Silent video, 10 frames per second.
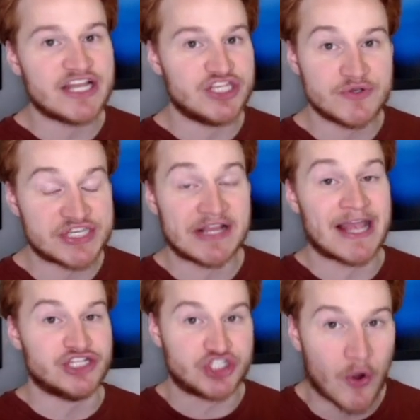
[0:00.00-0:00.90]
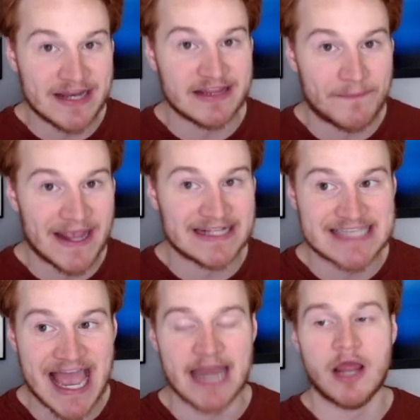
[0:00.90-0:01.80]
and UCLA joining the Big
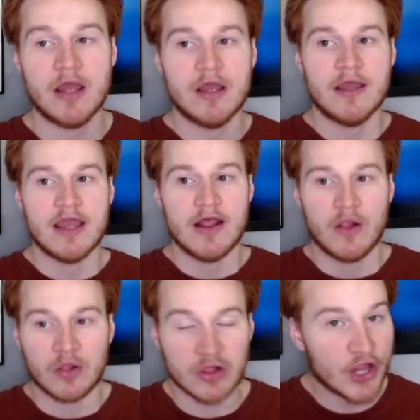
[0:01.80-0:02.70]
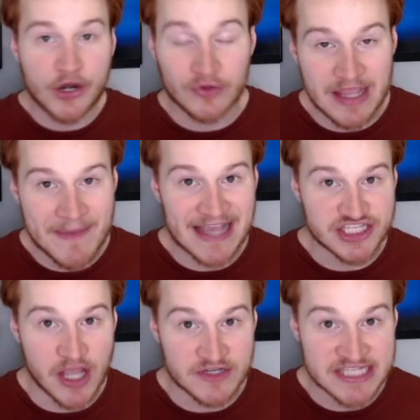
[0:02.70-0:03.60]
Ten literally makes
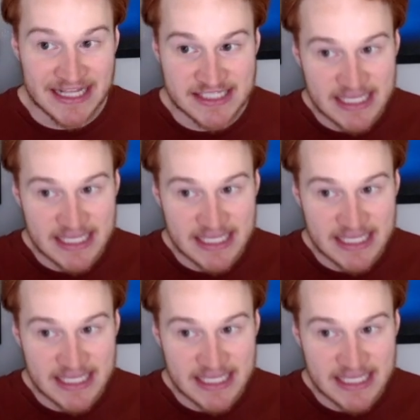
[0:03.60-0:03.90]
no sense.